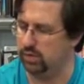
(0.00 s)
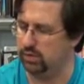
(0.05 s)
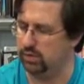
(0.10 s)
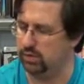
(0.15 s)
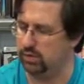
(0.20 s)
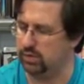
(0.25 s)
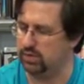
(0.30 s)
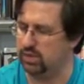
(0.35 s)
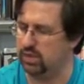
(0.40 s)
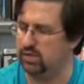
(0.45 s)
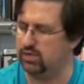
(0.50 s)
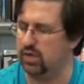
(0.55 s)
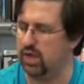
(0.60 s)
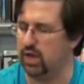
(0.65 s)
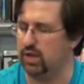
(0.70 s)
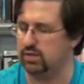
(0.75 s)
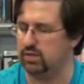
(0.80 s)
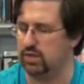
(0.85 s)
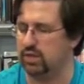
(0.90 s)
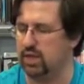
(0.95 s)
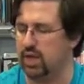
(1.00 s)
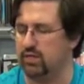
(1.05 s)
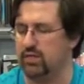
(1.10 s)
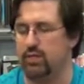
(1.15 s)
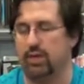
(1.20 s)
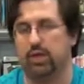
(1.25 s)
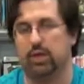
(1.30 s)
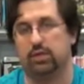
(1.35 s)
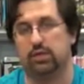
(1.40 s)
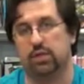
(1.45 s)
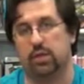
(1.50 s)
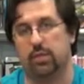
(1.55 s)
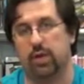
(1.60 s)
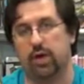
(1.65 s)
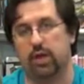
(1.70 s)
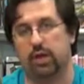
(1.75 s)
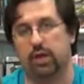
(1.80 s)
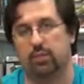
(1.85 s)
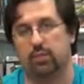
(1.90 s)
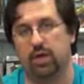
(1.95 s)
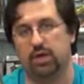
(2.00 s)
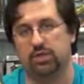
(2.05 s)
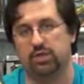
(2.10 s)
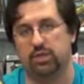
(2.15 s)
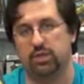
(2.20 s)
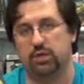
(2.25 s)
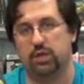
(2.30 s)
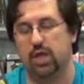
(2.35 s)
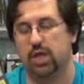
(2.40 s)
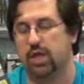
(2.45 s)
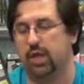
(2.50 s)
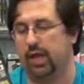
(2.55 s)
Steve Niles and Kevin Mellon's American Muscle.